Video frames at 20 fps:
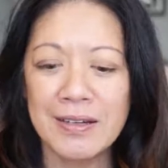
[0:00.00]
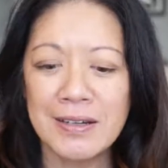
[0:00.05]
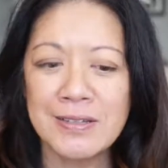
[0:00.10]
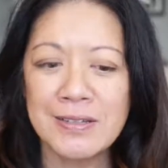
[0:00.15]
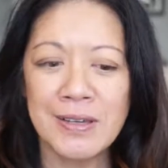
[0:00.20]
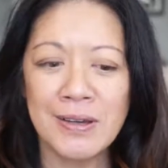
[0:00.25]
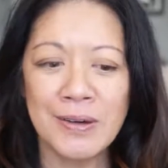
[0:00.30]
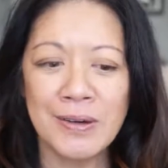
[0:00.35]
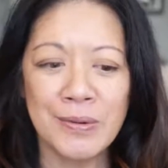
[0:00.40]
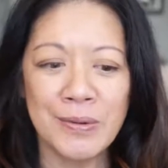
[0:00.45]

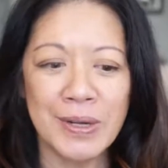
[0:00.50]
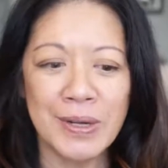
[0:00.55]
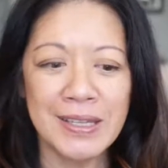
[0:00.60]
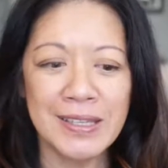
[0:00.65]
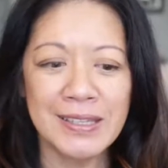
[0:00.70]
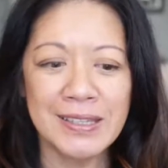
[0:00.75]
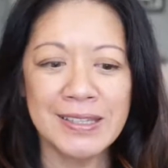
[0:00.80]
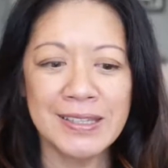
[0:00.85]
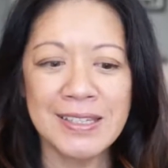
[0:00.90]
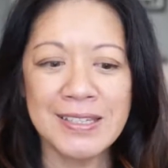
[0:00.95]
So
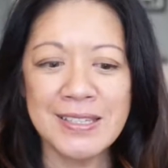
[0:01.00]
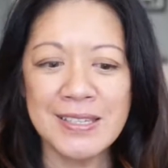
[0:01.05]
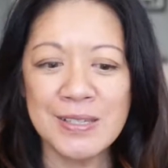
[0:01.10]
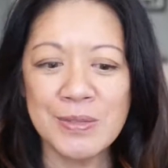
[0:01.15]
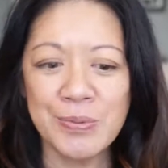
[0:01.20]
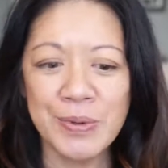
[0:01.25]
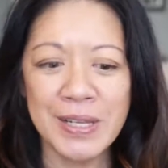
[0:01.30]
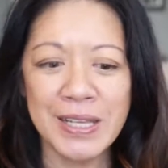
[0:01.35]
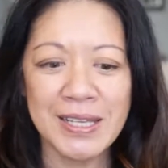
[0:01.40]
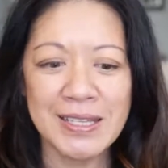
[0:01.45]
this
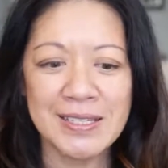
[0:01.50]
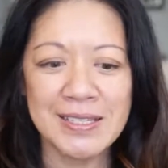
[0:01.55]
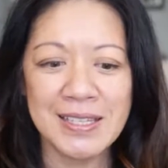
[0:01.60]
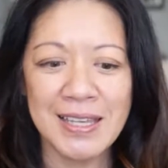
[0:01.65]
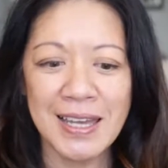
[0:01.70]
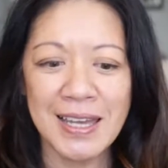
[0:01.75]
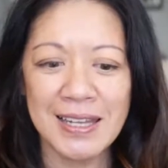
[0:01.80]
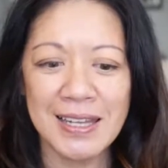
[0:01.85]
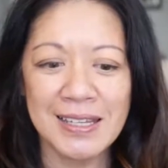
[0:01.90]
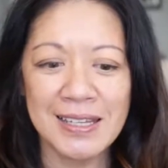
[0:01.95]
is what he
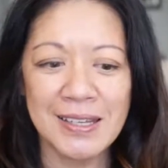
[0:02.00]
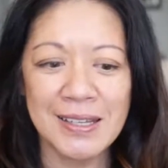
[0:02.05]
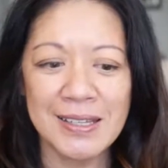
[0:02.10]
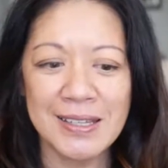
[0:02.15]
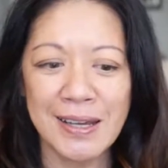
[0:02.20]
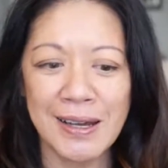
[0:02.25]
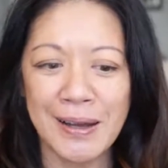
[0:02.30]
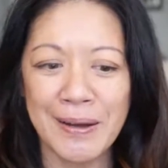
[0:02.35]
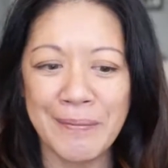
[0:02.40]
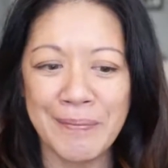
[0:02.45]
said.
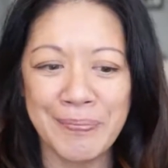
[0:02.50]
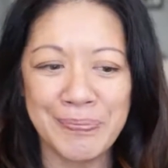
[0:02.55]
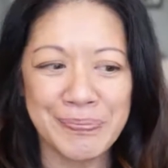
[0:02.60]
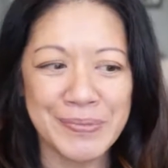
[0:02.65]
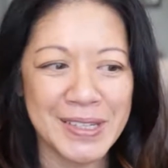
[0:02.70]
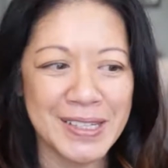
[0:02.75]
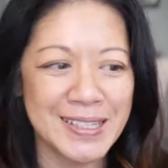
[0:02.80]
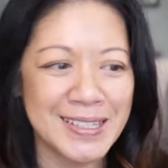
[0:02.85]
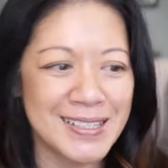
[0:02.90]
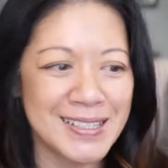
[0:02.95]
He
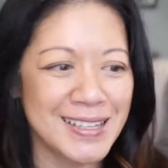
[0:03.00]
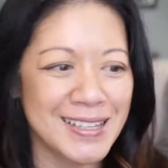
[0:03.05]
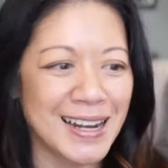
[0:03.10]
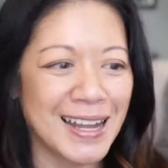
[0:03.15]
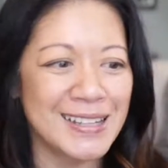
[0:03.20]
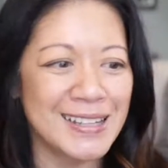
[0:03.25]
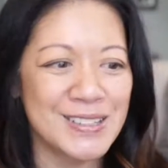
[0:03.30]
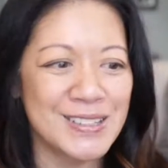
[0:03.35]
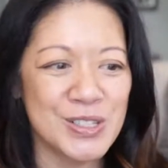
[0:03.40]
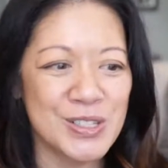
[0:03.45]
said,
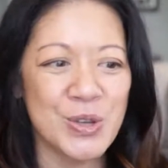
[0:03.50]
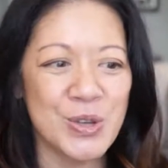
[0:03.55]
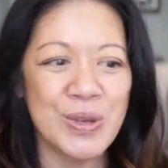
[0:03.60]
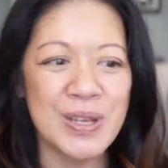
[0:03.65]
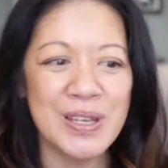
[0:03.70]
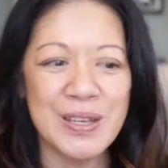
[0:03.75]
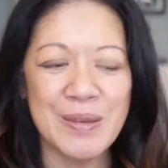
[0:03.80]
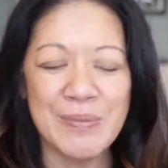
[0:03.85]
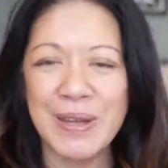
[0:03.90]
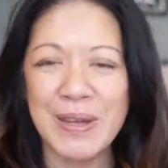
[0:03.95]
I
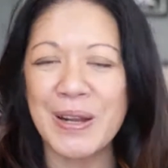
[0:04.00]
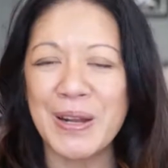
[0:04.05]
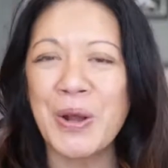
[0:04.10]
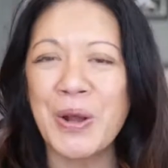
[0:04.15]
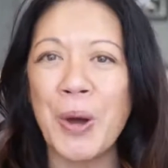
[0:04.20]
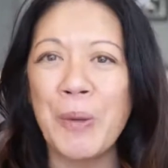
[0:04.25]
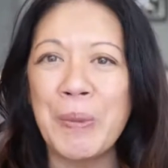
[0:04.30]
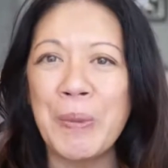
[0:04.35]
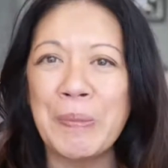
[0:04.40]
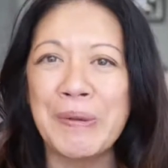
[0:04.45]
disagree and commit and
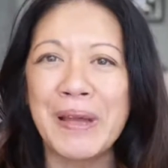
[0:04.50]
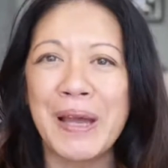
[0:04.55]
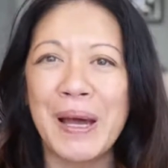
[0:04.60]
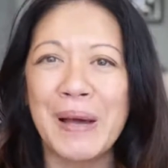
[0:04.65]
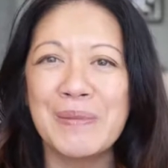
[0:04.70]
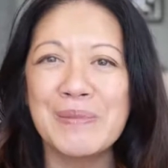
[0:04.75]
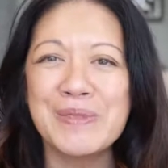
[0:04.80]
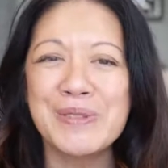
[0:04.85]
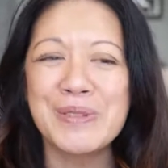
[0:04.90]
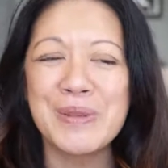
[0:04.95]
hope it
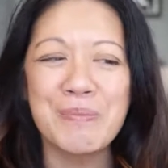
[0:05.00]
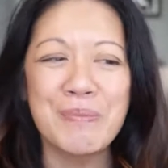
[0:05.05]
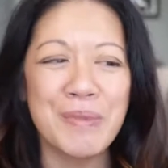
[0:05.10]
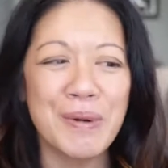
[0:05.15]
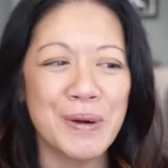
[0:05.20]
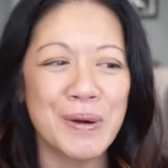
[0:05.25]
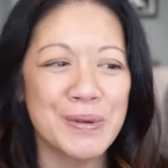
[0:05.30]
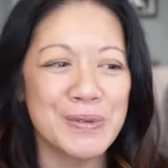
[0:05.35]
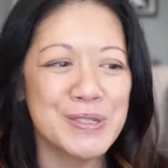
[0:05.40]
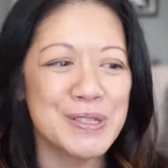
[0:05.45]
becomes the
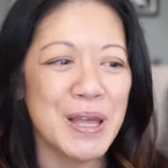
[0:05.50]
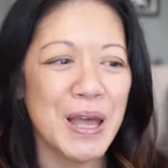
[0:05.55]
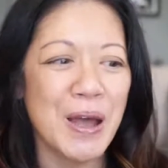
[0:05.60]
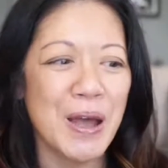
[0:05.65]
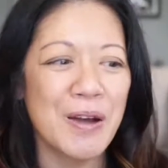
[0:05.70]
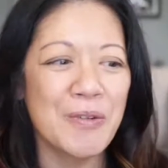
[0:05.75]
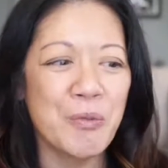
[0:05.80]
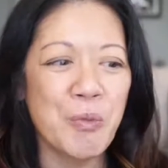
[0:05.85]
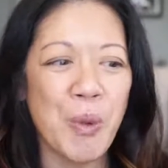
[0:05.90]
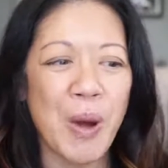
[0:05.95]
most
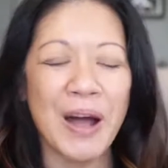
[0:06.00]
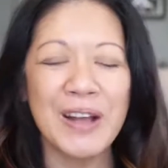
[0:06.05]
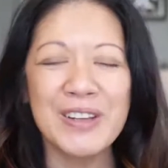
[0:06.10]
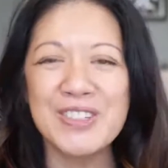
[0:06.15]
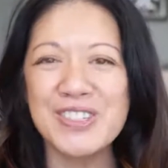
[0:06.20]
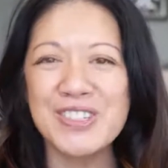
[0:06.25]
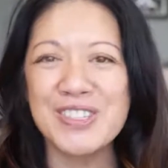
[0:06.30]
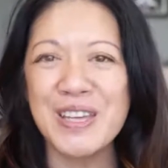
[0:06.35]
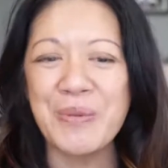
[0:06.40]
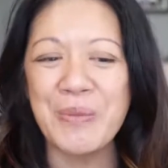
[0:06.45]

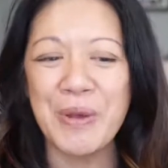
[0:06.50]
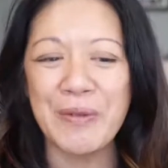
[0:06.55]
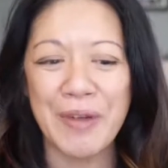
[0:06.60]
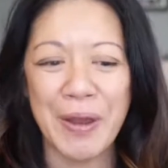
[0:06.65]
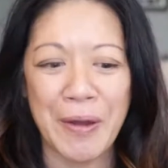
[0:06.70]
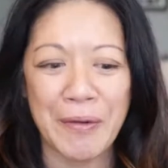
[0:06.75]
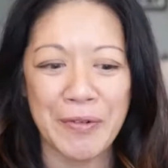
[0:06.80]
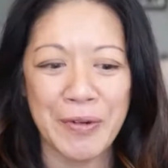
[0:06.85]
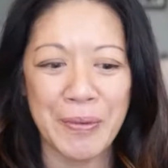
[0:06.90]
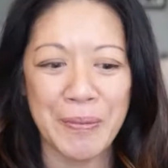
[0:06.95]
watched thing we've
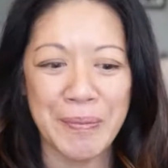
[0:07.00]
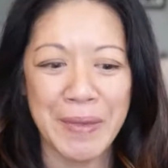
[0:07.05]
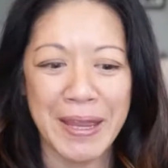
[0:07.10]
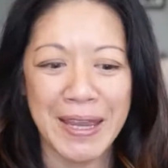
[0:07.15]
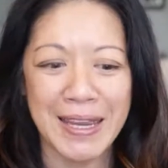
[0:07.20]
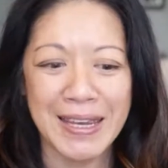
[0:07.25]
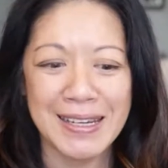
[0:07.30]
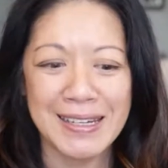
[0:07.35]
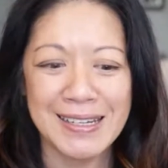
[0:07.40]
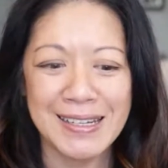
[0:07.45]
ever
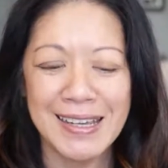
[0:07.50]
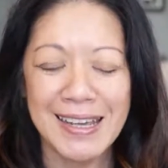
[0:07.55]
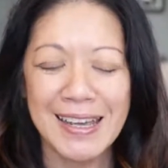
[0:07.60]
made.